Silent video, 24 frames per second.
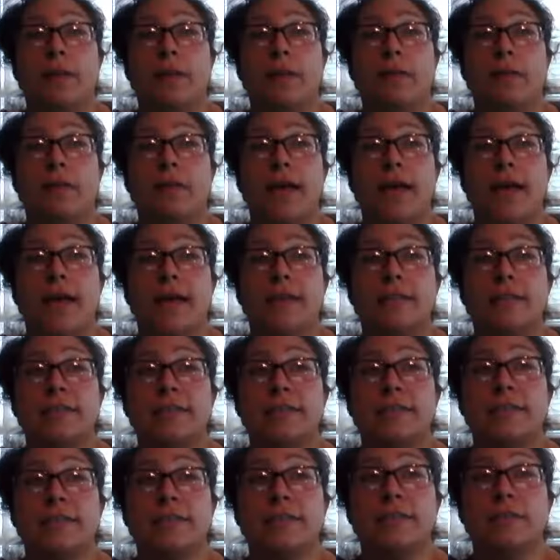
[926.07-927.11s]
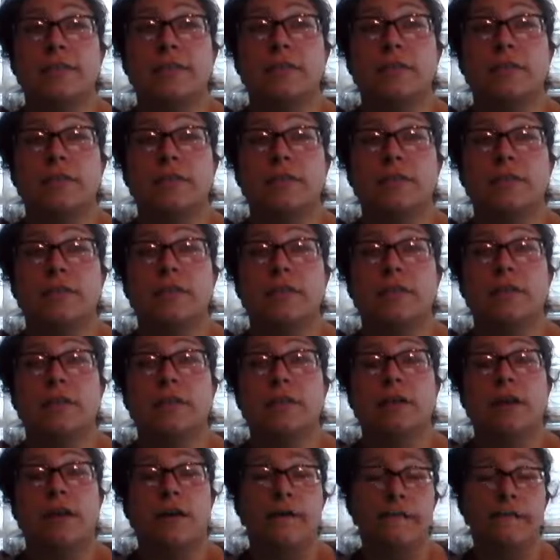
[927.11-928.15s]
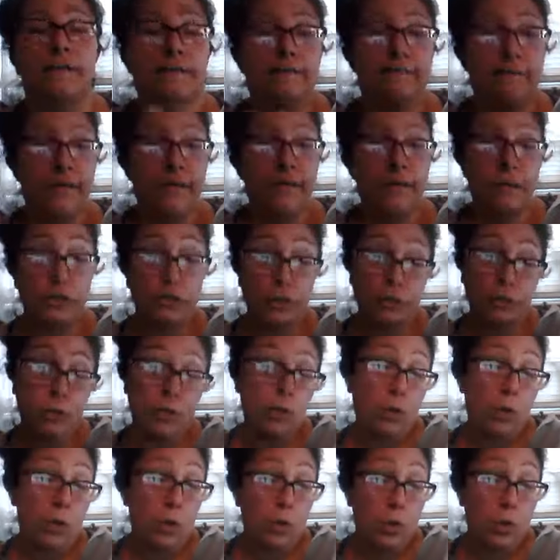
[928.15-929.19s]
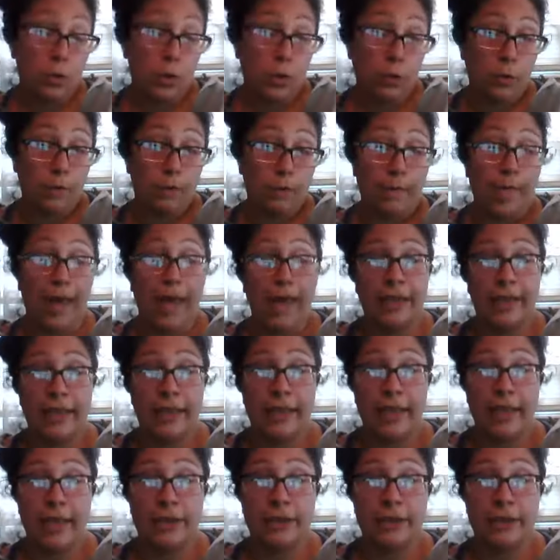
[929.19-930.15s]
last official packet,